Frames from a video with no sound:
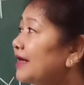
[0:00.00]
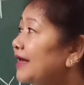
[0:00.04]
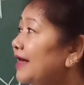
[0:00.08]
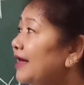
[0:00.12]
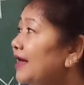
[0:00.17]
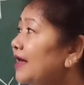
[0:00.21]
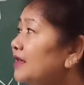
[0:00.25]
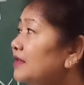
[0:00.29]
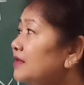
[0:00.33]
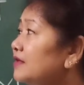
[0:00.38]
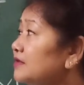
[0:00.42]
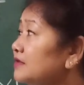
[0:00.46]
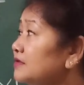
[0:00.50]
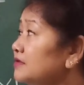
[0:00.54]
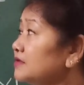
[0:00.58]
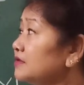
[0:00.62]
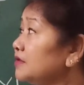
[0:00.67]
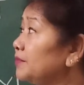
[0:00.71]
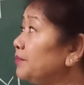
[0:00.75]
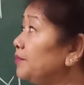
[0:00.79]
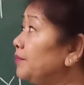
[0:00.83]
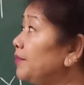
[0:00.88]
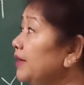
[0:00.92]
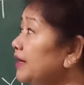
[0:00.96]
at the
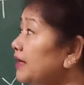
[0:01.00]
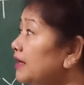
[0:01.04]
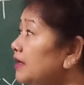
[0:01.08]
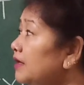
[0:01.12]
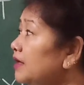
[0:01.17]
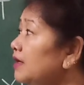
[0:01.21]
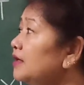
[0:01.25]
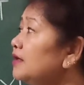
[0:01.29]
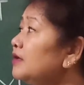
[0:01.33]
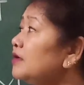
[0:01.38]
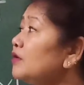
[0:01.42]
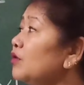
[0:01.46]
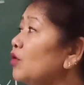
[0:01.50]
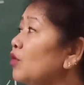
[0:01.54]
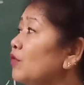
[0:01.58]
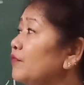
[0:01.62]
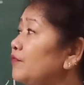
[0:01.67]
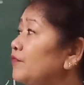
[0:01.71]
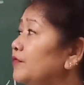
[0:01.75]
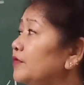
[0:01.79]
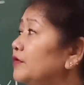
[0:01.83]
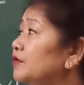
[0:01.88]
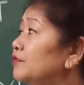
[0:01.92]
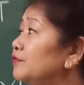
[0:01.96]
beginning of
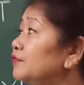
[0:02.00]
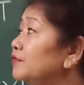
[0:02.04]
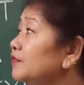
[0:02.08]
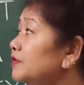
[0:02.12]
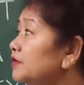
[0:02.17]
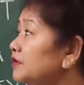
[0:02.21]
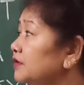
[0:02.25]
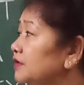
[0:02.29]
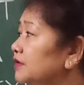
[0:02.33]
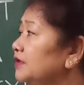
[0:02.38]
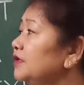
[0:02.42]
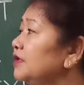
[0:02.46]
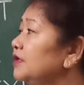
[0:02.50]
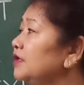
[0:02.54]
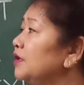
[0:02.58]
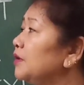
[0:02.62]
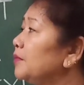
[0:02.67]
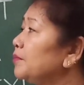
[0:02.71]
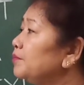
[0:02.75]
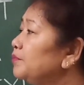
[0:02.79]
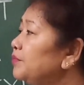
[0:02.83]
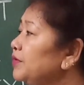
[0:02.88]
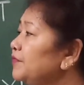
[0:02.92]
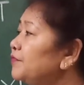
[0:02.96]
a word
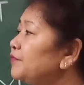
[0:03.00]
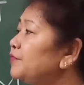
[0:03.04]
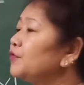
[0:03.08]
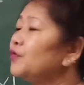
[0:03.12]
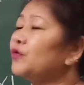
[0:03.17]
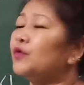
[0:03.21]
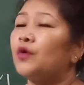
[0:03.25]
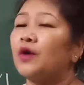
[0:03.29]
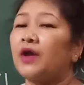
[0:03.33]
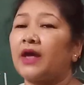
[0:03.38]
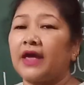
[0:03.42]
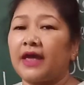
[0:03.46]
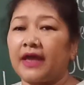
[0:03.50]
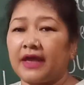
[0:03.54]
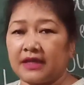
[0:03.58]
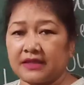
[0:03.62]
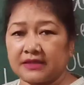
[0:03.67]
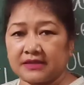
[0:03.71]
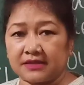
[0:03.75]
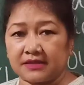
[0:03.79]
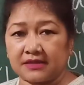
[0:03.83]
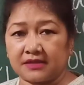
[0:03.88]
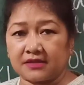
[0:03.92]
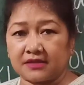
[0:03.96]
before
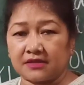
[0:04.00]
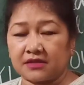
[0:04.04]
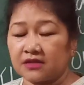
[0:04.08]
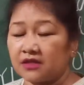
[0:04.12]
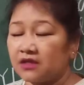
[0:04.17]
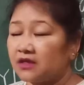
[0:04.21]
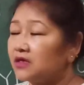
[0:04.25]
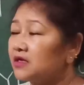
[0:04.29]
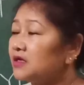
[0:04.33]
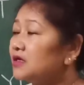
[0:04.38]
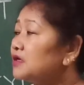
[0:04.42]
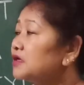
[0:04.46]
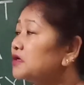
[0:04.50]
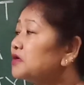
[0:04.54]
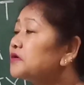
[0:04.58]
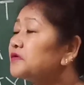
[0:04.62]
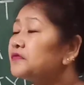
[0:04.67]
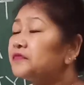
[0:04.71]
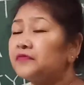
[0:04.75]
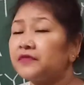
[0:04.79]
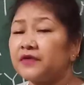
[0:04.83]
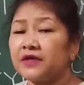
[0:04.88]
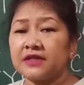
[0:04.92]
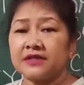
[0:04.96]
S.
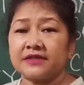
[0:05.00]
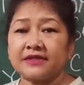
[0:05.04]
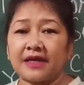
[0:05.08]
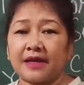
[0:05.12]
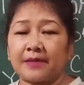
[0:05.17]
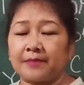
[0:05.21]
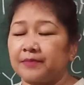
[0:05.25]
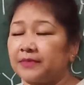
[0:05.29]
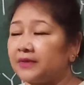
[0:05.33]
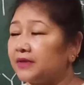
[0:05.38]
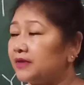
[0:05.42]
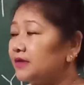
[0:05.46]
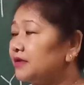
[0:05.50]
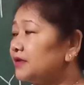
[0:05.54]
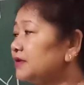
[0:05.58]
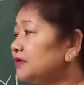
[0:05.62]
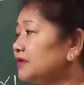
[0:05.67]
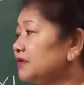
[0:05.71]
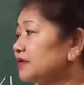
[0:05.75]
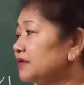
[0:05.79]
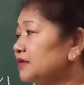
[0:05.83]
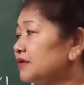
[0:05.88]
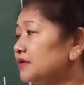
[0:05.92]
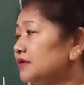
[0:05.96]
For example,
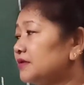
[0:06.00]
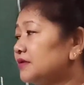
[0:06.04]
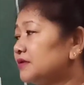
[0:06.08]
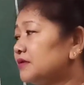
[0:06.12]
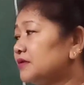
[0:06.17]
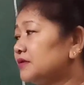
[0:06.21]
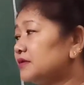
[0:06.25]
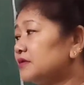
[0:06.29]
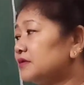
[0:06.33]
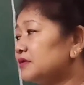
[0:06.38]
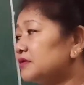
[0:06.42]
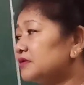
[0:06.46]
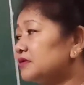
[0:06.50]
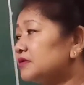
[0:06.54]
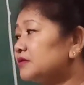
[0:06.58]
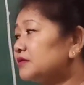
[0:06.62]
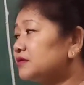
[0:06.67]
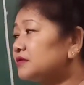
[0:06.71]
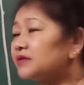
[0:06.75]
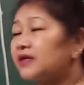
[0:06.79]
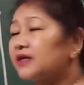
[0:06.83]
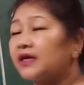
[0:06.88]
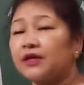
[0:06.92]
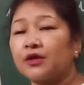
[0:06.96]

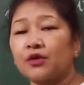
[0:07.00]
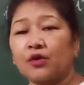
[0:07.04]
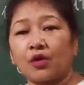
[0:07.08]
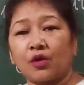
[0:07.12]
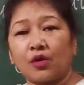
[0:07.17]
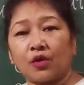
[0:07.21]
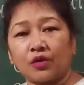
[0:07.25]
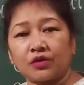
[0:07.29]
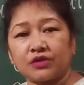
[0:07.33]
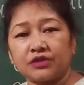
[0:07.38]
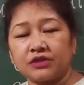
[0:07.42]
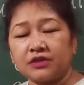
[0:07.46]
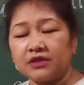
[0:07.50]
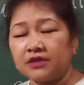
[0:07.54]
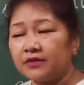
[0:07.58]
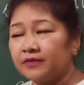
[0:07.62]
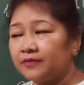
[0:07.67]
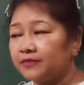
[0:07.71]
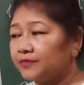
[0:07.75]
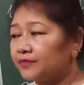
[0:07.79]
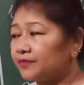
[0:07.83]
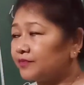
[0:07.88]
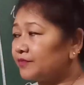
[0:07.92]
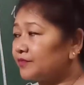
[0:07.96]
psychology.
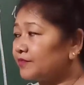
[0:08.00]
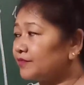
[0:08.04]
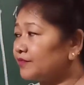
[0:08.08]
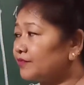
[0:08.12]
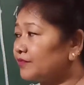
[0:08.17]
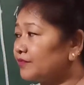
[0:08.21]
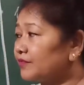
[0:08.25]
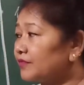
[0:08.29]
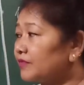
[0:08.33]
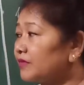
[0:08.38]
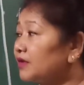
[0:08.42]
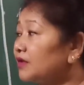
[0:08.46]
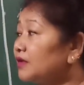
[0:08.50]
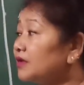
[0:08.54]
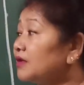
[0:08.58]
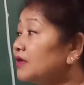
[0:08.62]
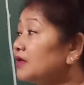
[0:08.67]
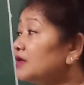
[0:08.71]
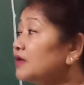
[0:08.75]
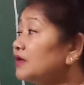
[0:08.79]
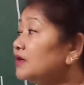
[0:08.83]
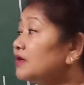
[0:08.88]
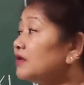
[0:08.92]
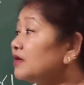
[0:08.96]

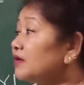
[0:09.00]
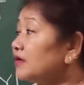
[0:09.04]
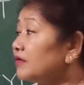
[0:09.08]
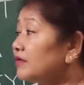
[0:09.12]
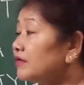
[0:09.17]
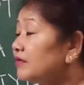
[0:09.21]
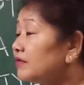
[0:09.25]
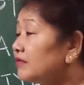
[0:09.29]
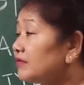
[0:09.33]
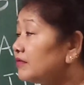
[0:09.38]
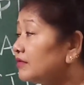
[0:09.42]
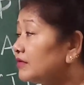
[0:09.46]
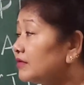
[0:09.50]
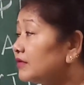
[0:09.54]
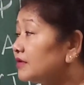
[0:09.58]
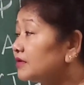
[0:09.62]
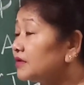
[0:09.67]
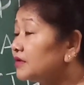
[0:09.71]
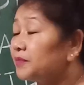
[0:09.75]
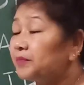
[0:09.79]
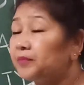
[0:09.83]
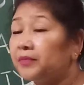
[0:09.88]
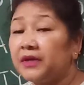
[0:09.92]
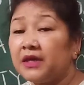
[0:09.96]
Here the
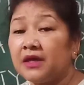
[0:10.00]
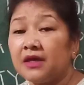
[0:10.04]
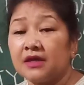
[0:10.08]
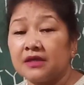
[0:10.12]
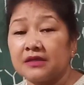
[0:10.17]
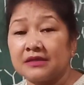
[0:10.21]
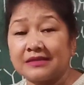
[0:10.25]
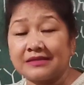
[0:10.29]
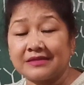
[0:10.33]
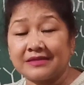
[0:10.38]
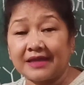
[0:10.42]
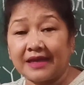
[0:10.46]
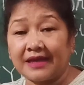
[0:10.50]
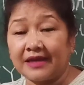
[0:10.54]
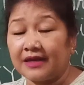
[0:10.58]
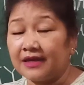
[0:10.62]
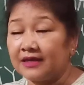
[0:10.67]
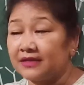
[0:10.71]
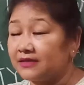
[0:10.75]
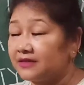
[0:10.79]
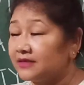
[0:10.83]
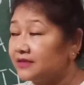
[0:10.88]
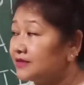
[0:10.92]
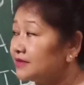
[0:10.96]
P is
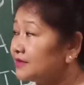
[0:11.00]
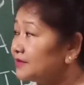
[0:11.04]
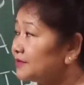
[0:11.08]
silent